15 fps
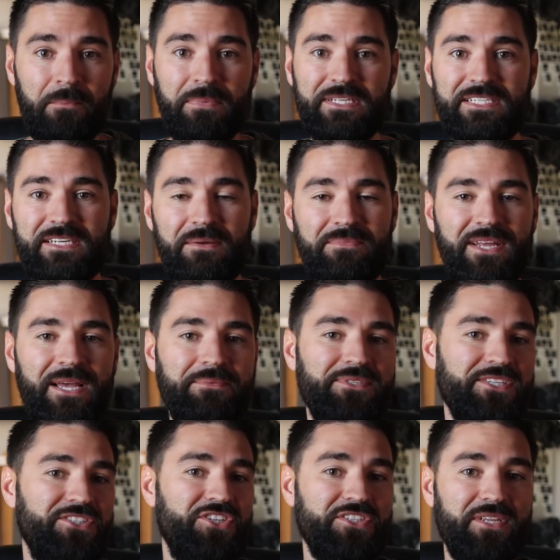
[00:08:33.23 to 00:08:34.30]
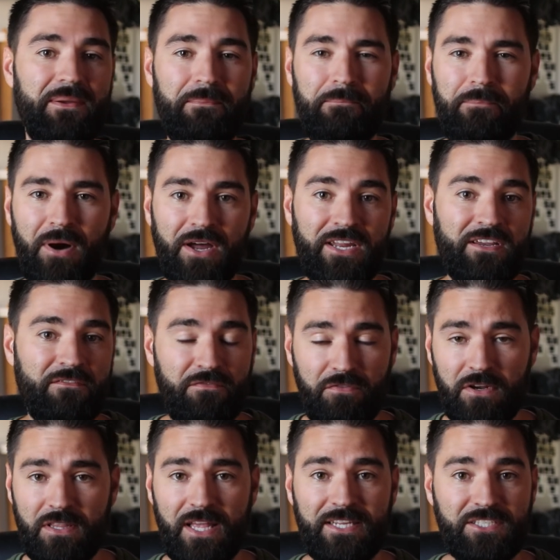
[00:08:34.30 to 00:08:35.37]
but sometimes it's just a budding
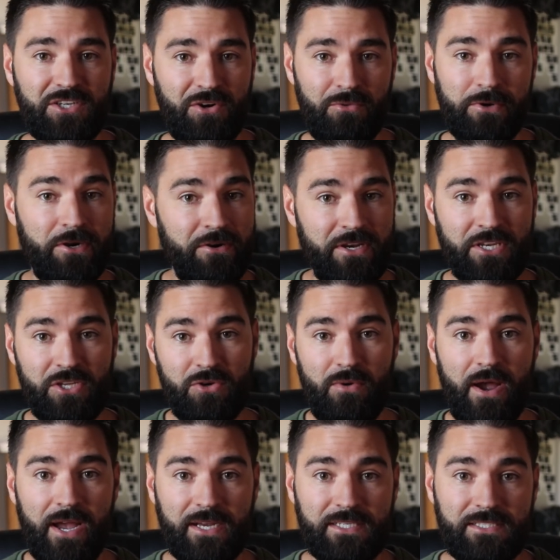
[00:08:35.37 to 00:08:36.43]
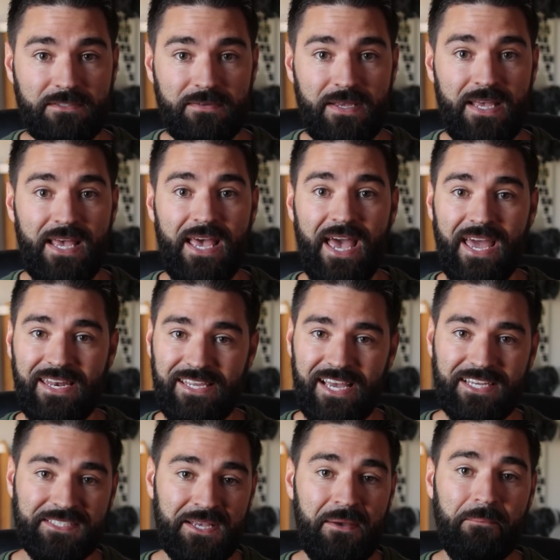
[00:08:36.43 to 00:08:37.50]
freelance career in U X. And
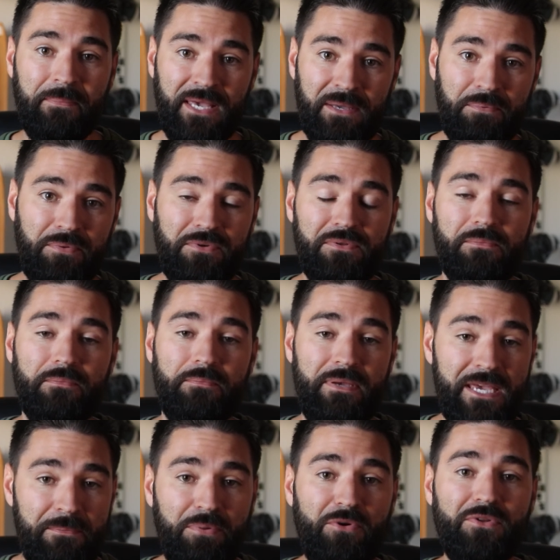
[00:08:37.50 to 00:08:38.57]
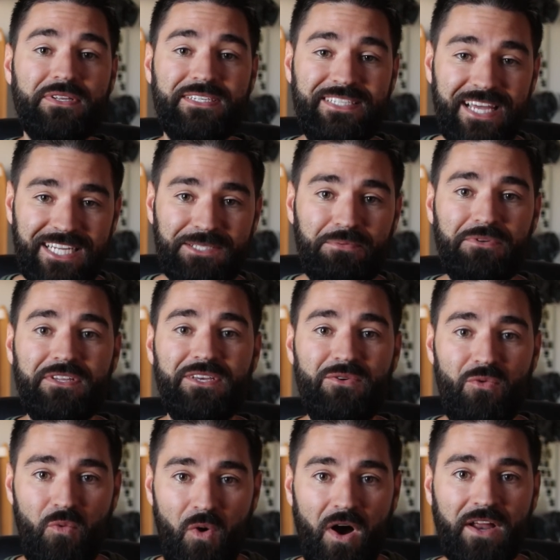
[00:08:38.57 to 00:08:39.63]
yes, people, people desperately
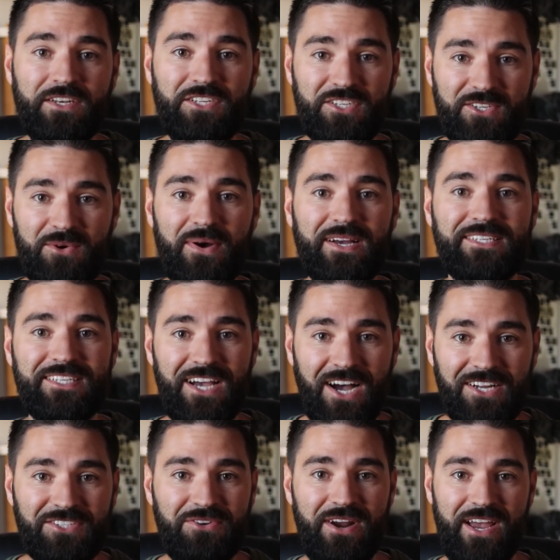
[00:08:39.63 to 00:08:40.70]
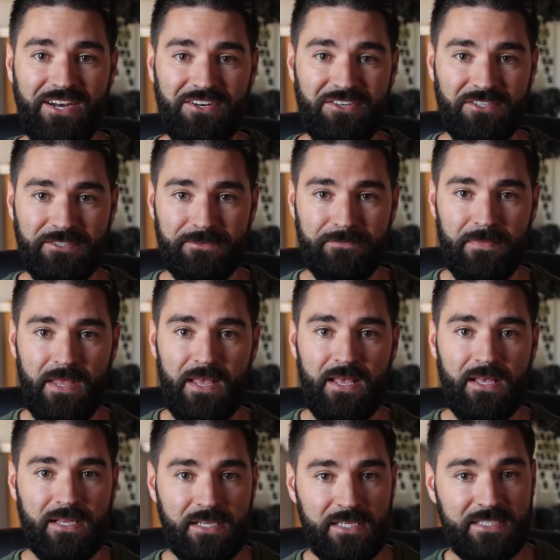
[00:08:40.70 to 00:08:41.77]
want U X contractors.
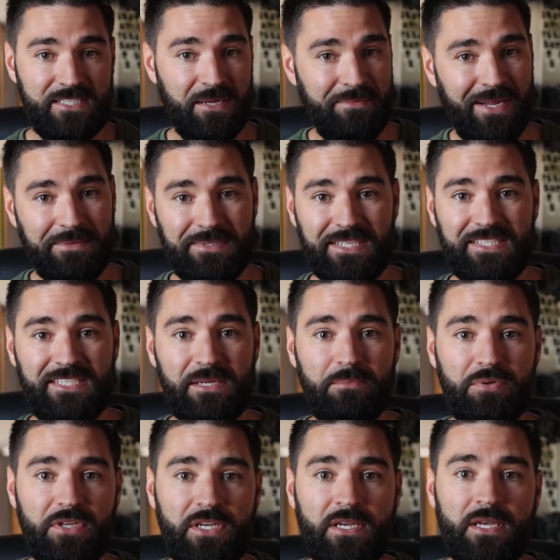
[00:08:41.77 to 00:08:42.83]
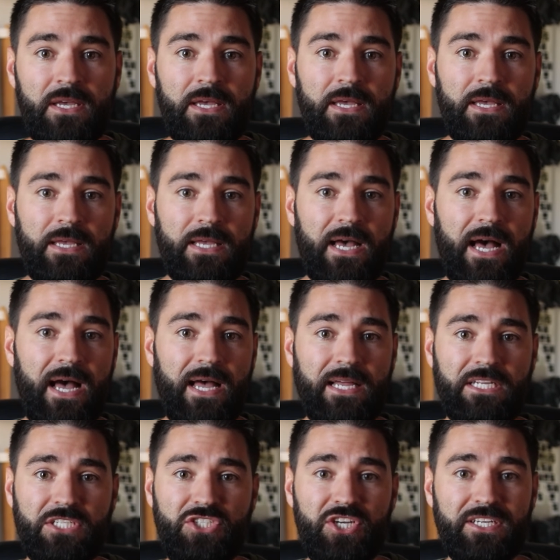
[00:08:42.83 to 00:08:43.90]
Sometimes it's simply uh,
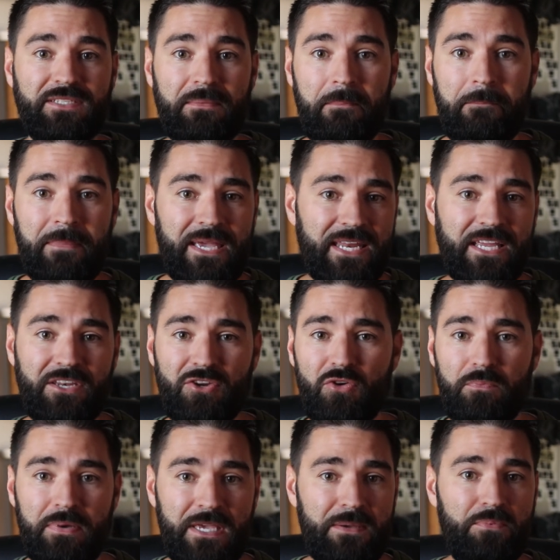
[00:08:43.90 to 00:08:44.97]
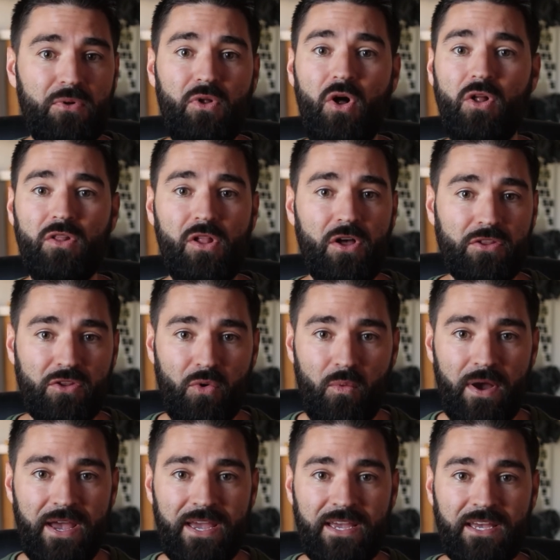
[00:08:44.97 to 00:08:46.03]
just meeting new people along the
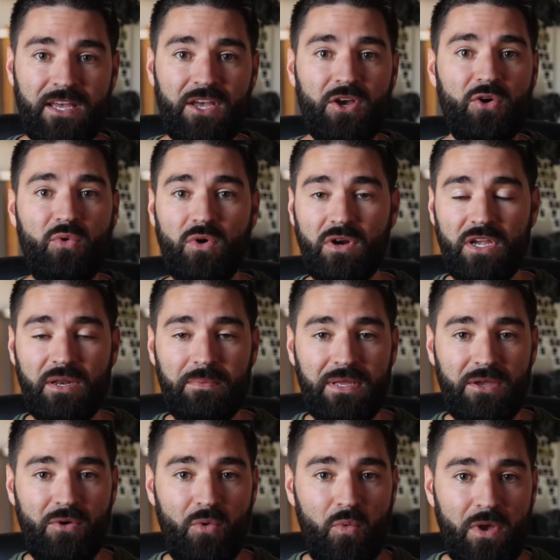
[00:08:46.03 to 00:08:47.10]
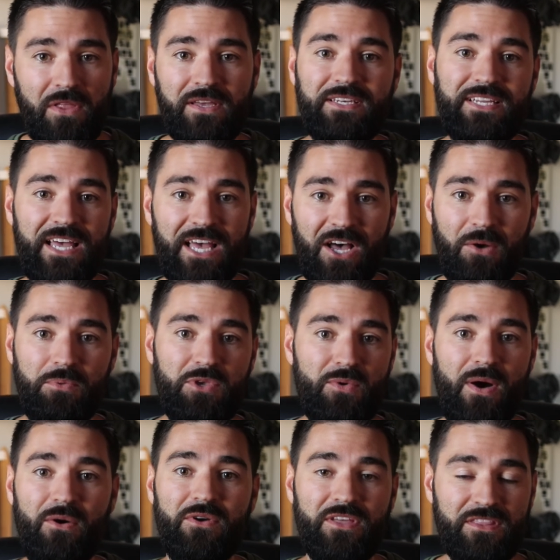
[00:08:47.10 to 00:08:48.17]
way who are going to be willing to help
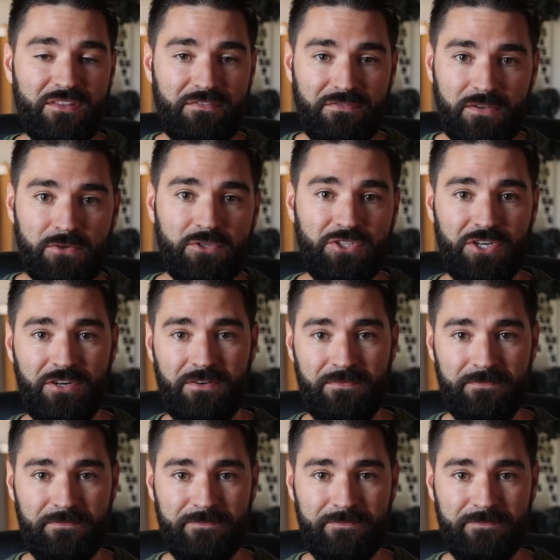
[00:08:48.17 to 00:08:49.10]
you out in the future.